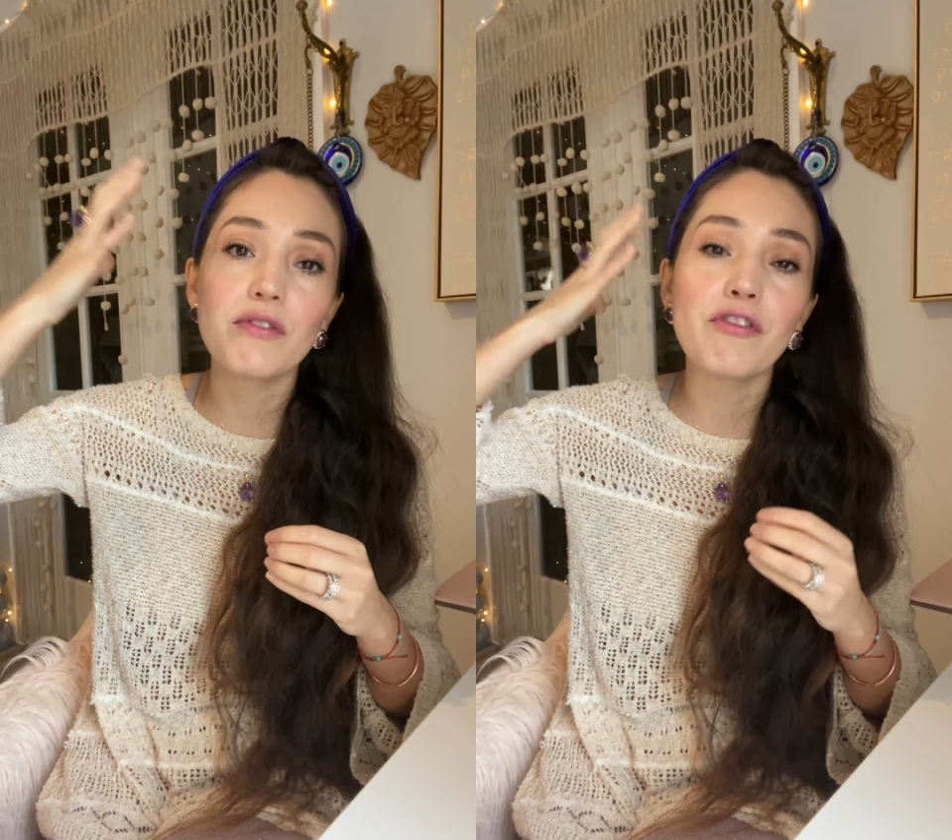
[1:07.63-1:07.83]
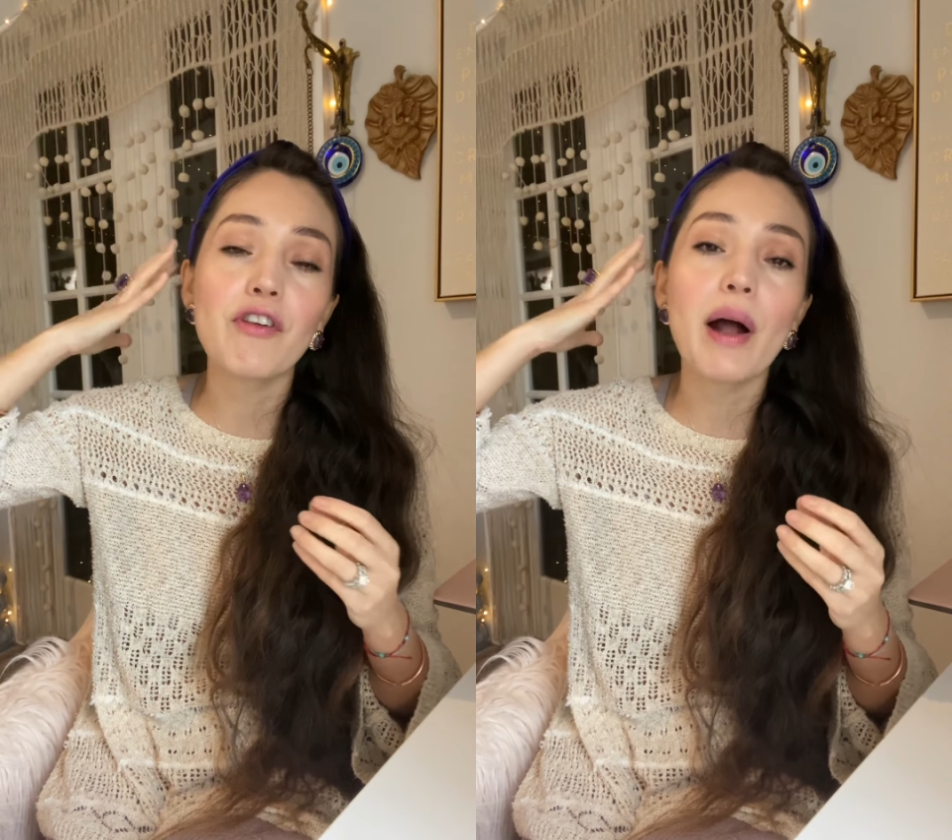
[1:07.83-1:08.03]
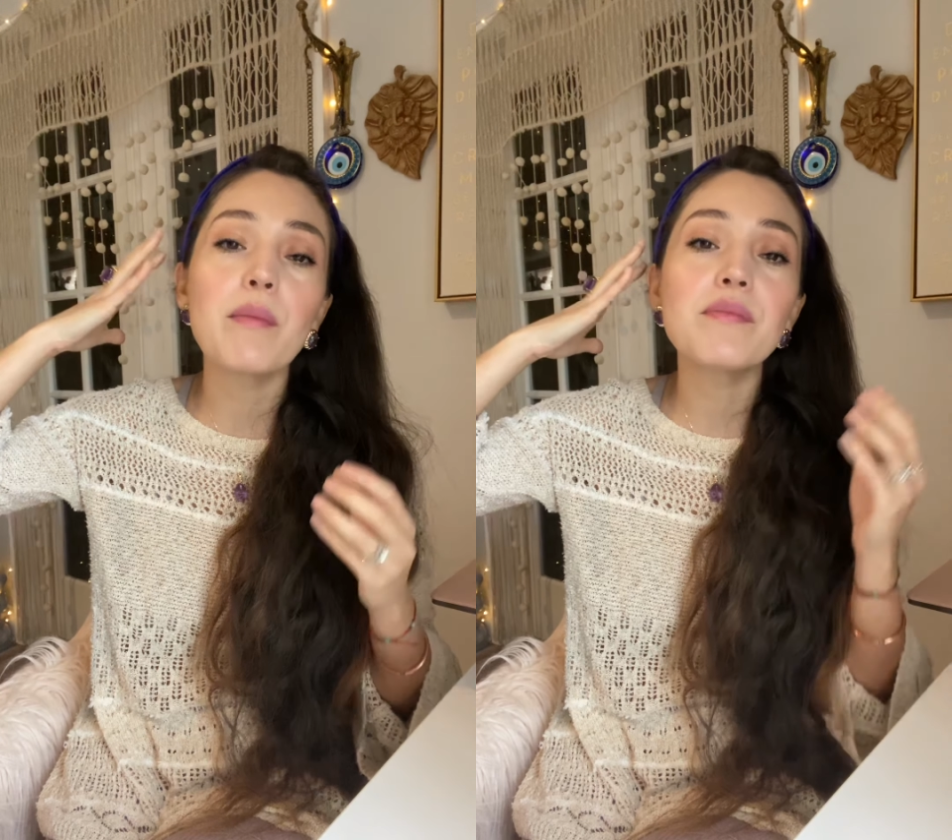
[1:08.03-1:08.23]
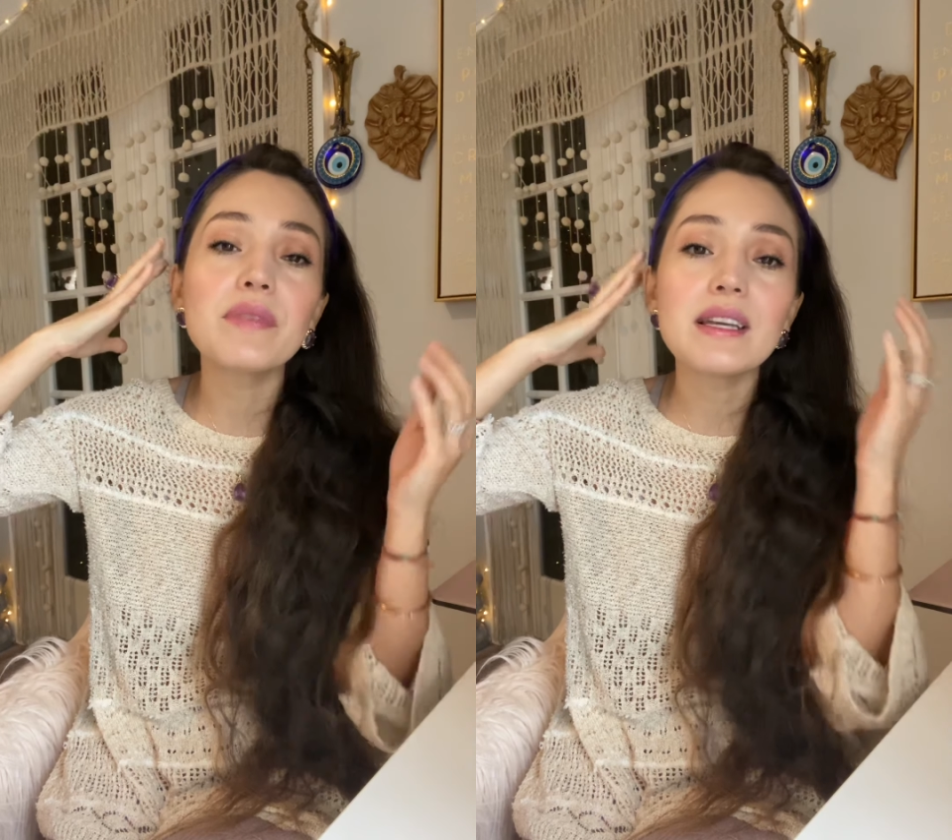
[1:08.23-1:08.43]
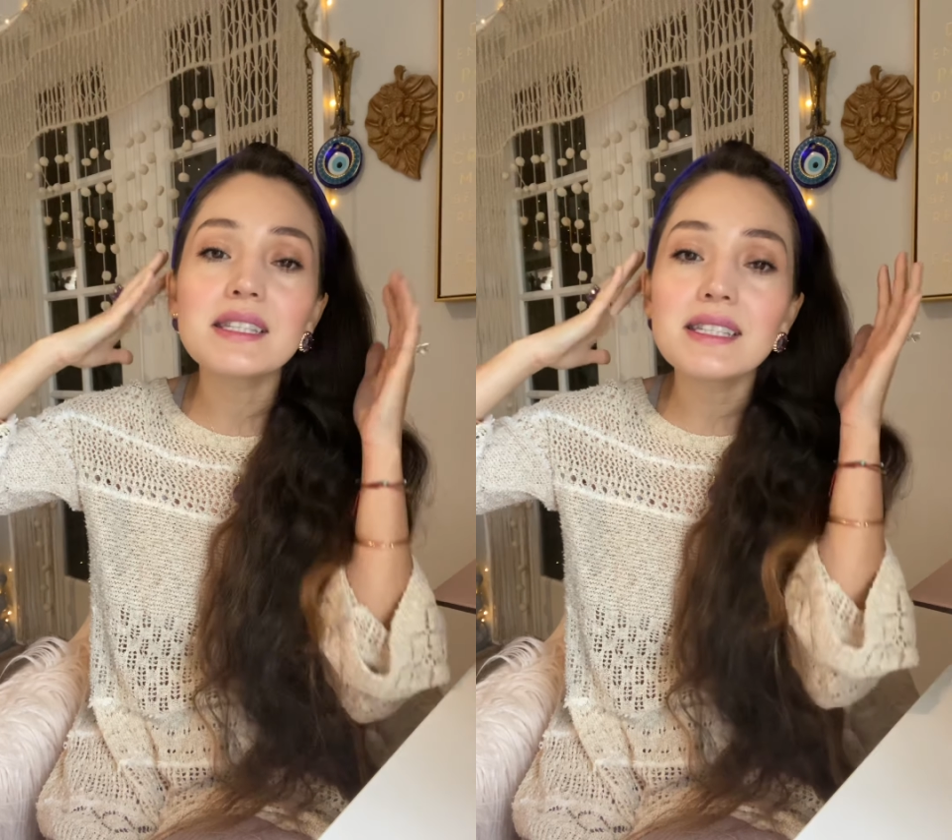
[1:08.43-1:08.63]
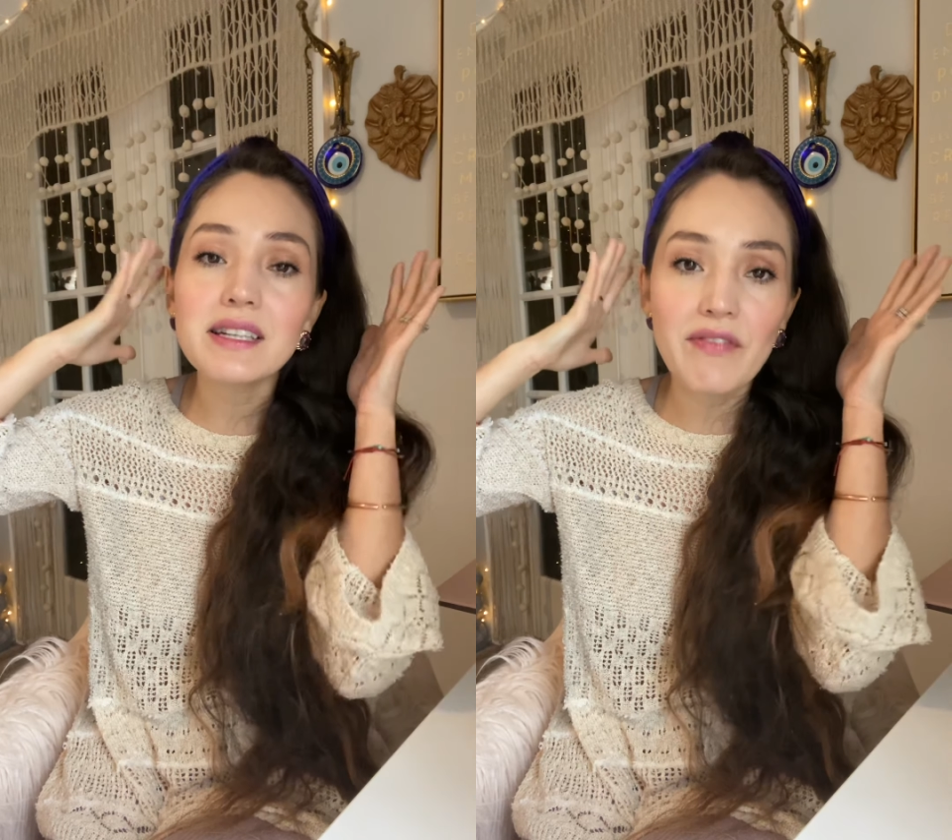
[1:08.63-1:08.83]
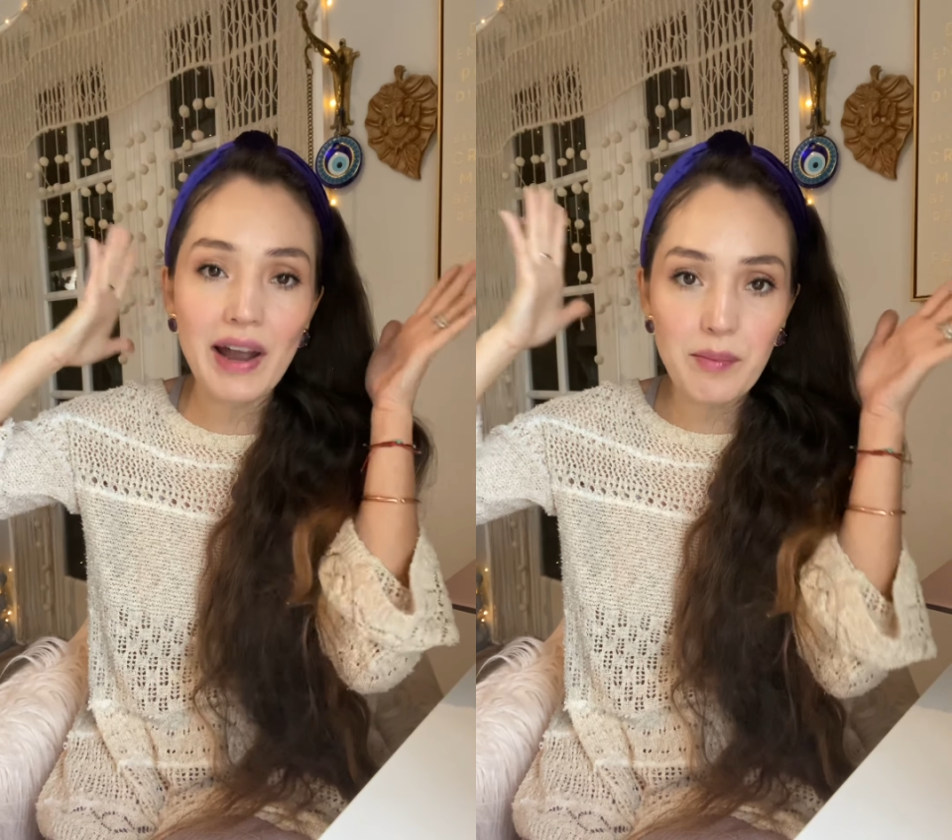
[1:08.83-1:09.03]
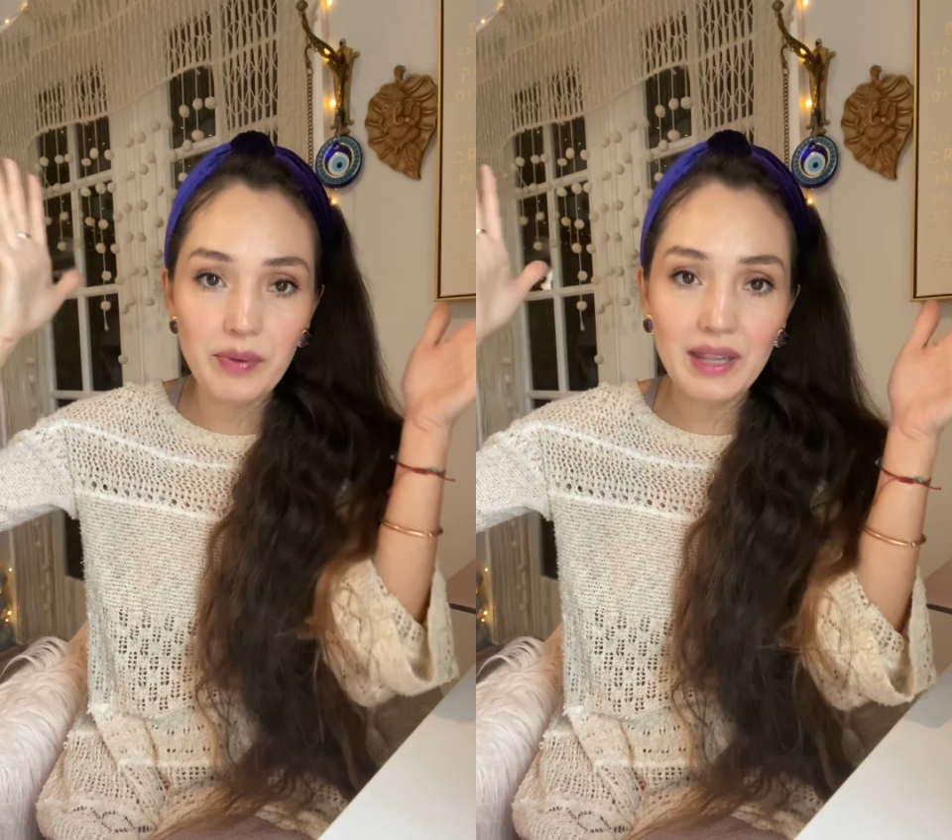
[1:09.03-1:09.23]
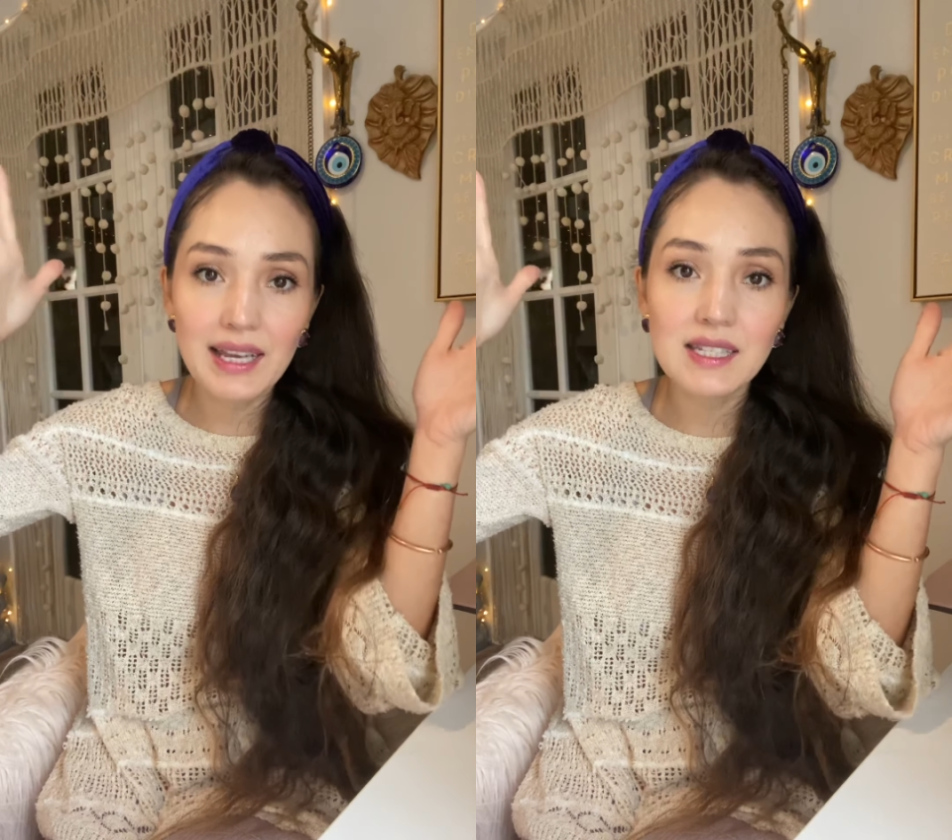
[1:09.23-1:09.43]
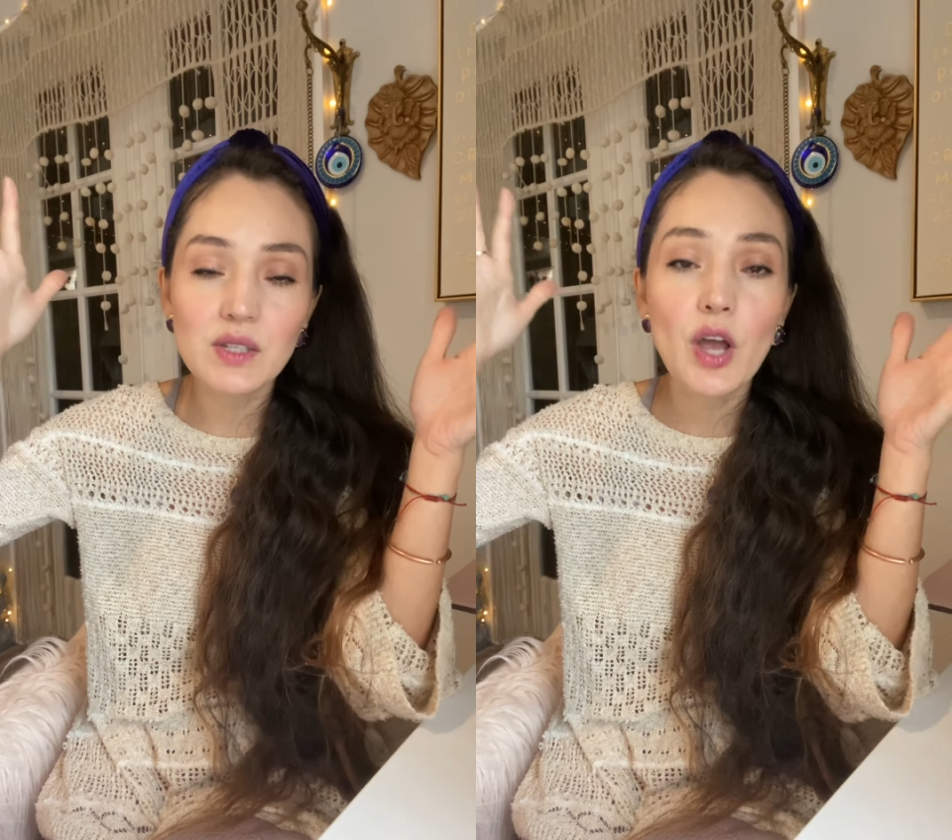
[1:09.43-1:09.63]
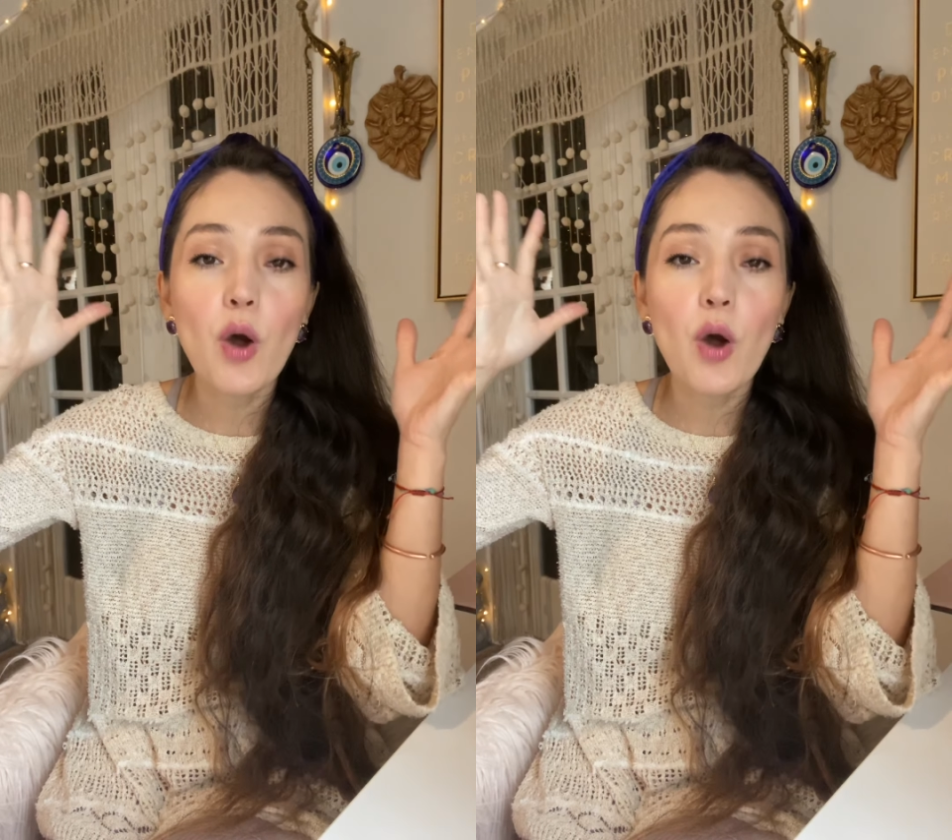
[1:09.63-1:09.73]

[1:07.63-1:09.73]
from this divine place